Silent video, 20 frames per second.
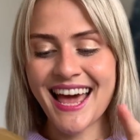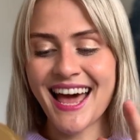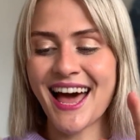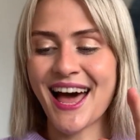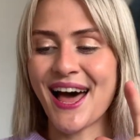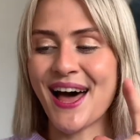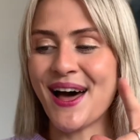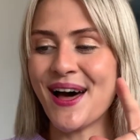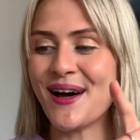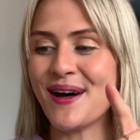
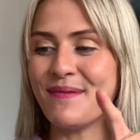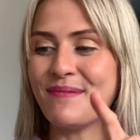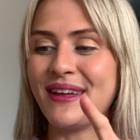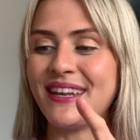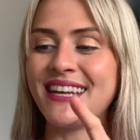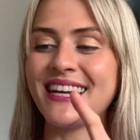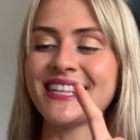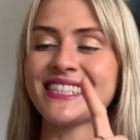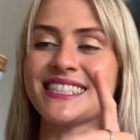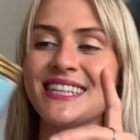
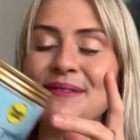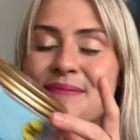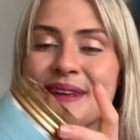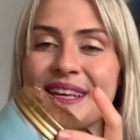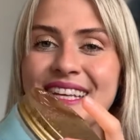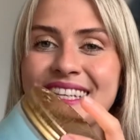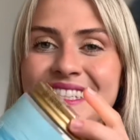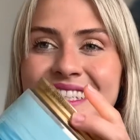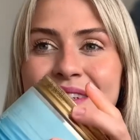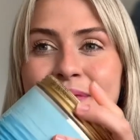Next up
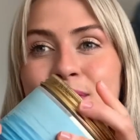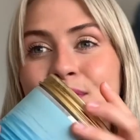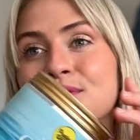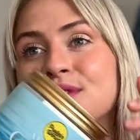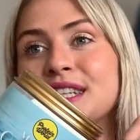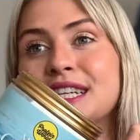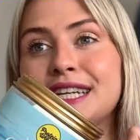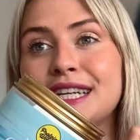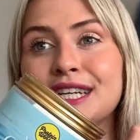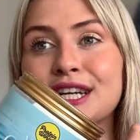is the
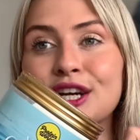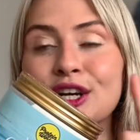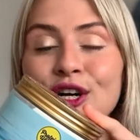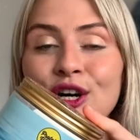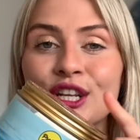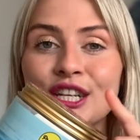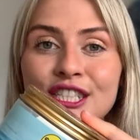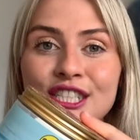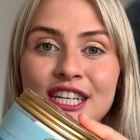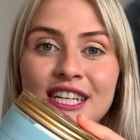Marine
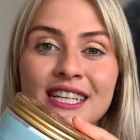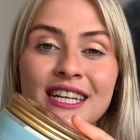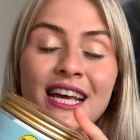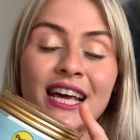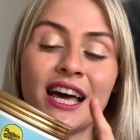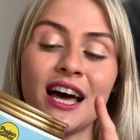Collagen.